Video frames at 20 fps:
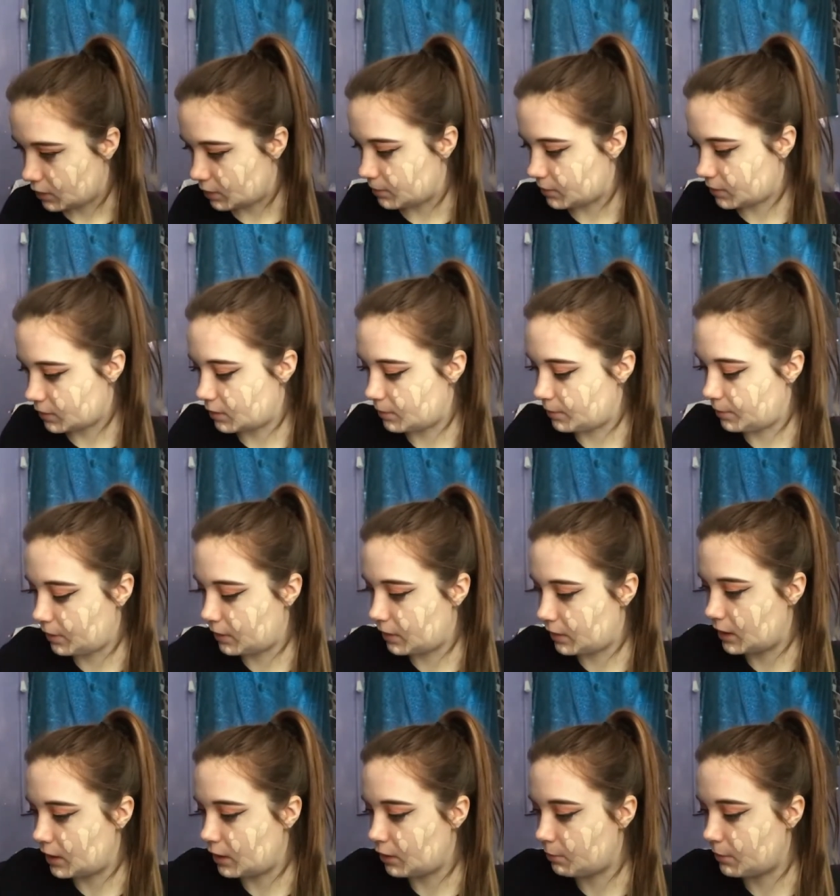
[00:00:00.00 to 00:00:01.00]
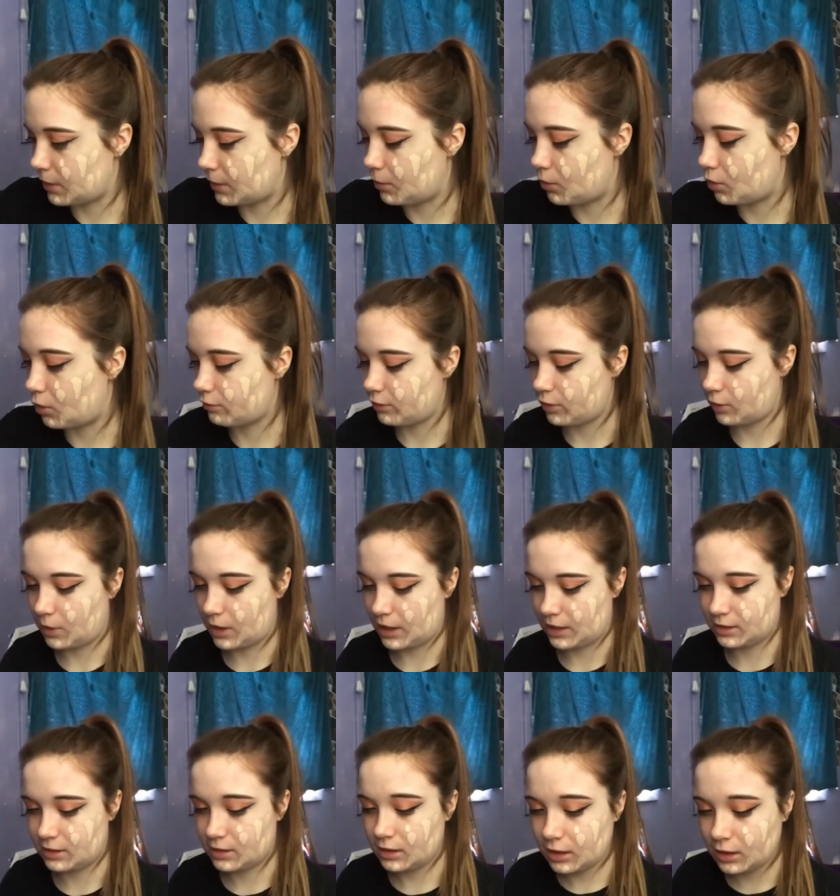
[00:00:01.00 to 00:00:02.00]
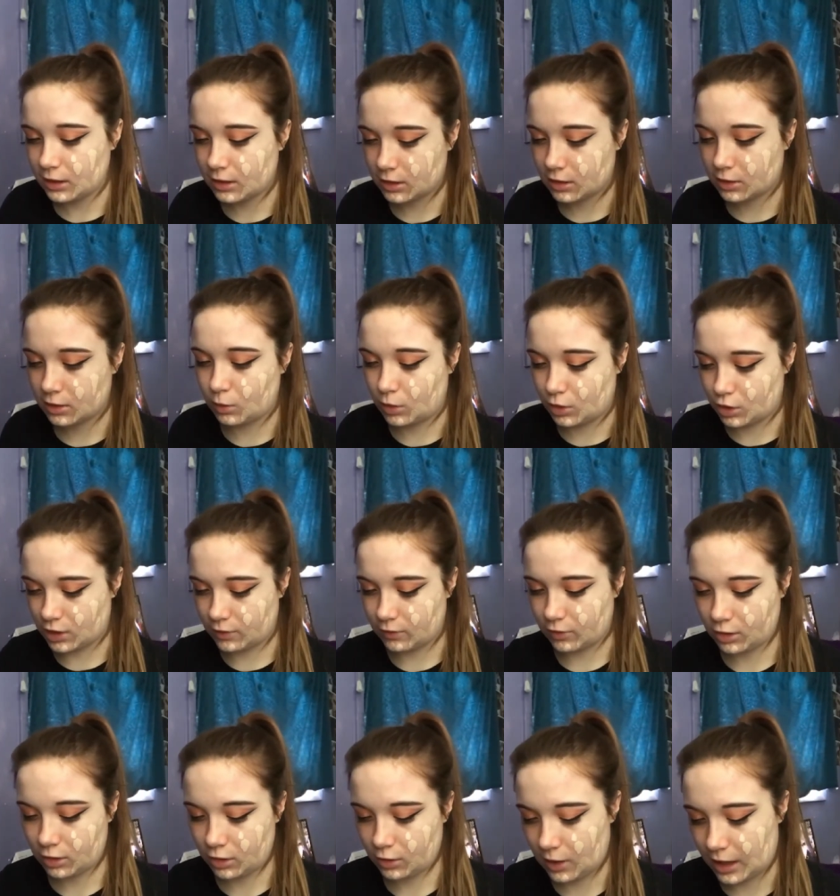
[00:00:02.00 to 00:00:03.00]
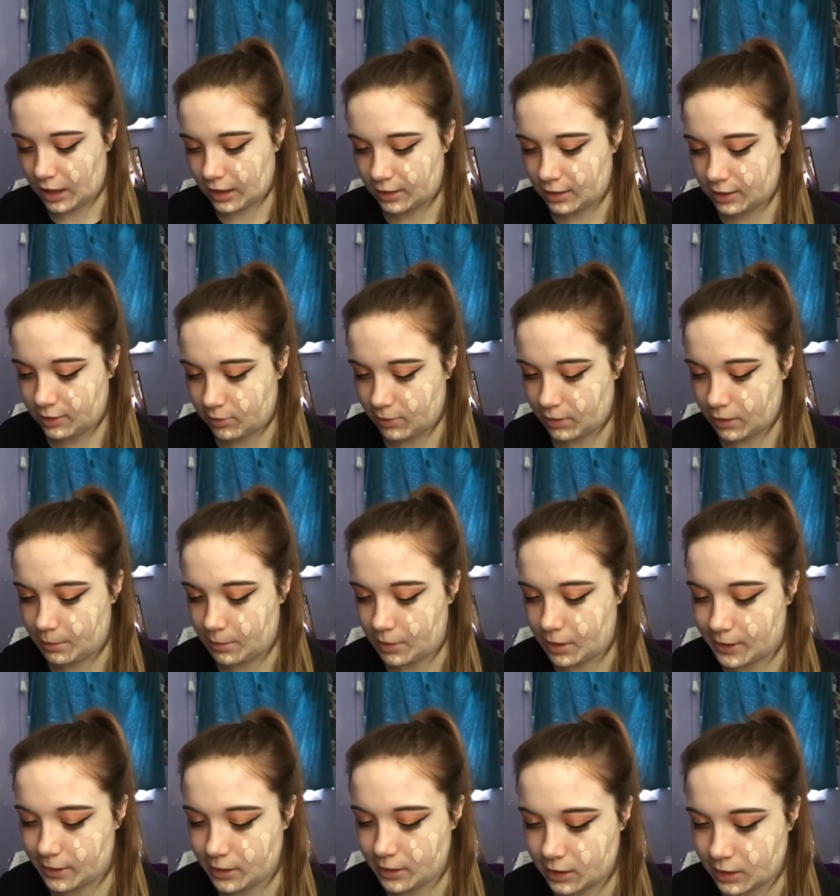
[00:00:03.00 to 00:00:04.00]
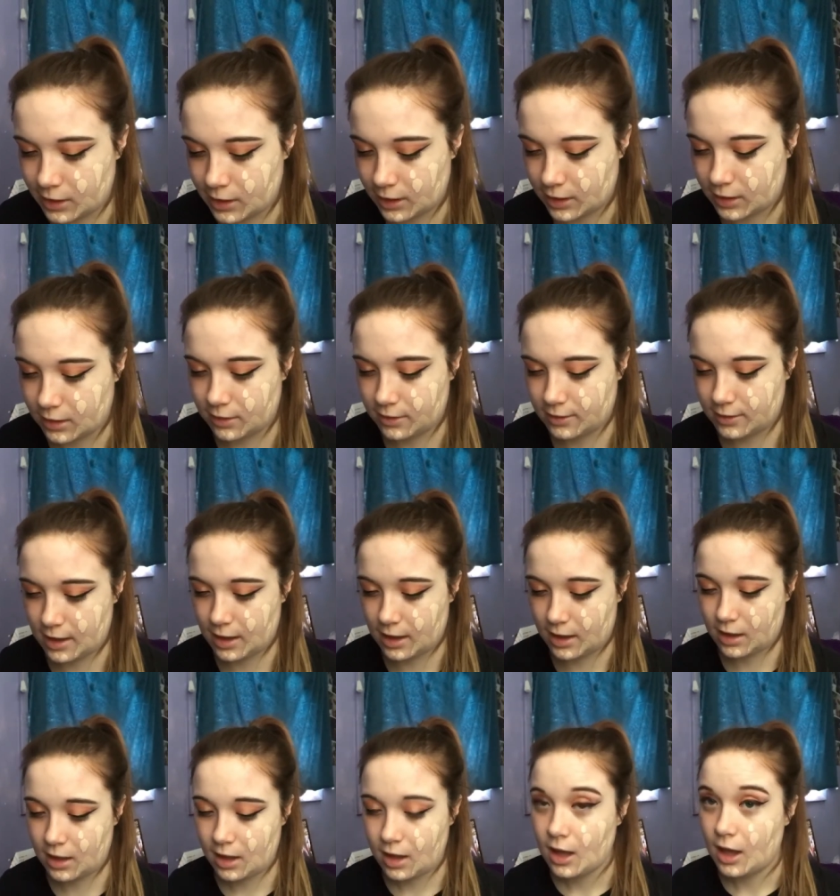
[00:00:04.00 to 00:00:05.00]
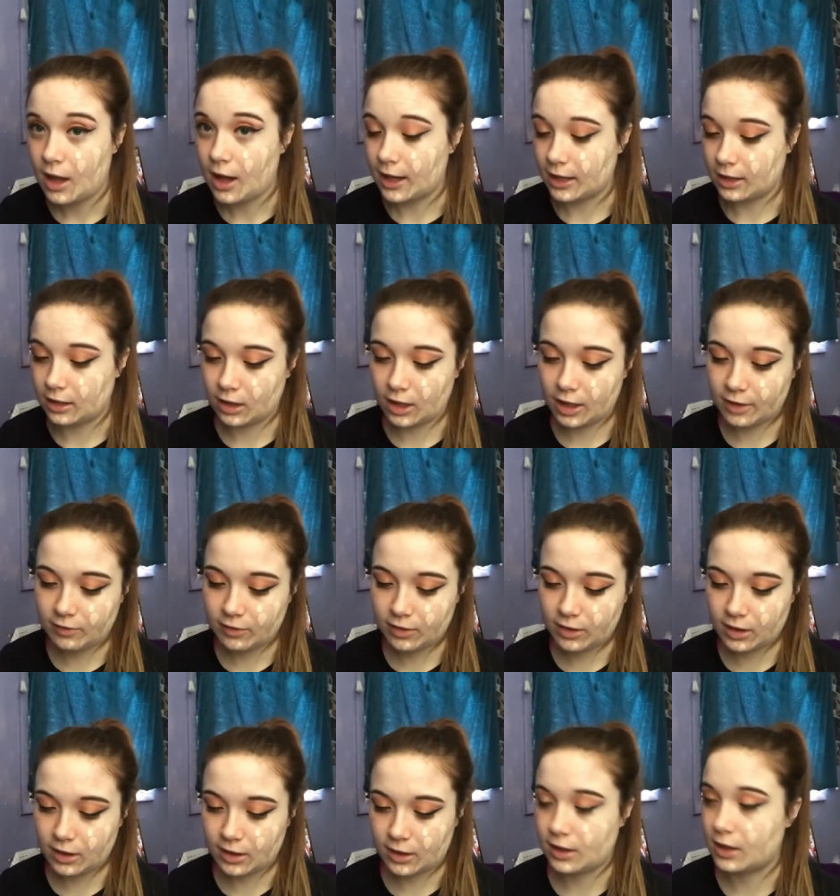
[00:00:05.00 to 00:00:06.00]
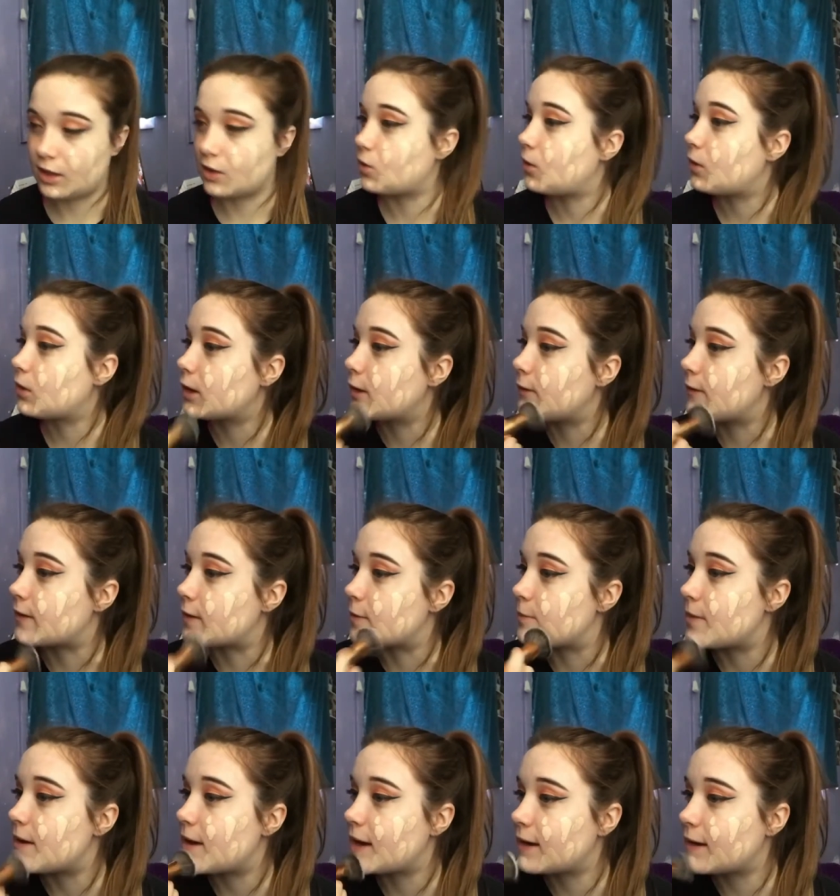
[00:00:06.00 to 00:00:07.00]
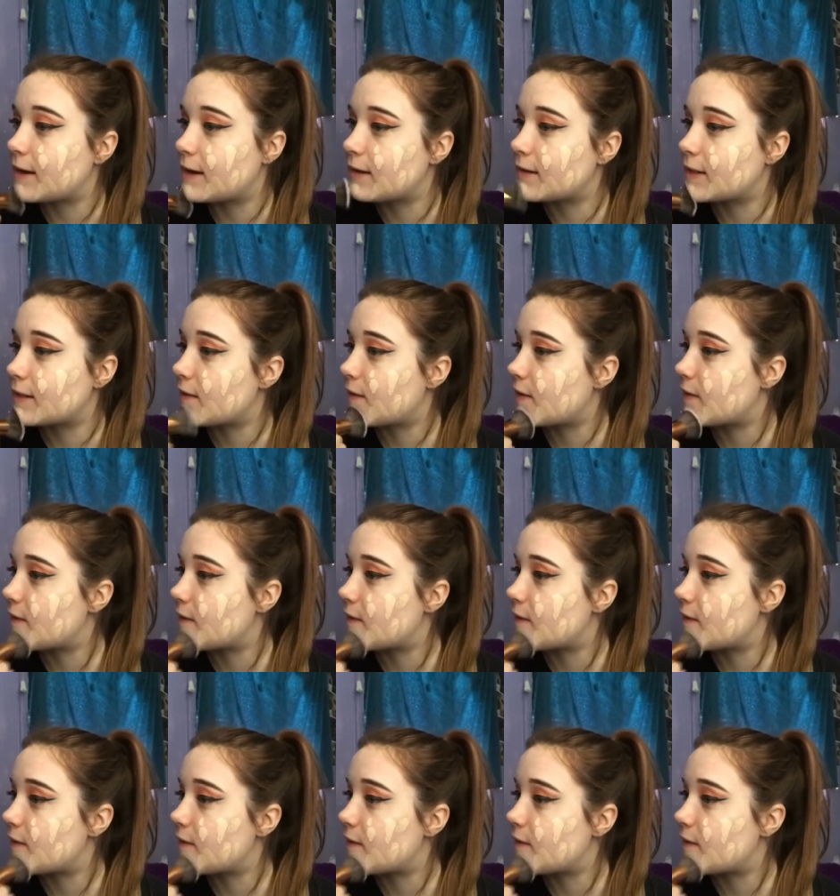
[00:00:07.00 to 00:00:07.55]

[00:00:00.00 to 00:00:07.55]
I'm just going to blend that out with my Morphe Y6, which I've also had this throughout a month, and I can say I love it and I totally recommend it.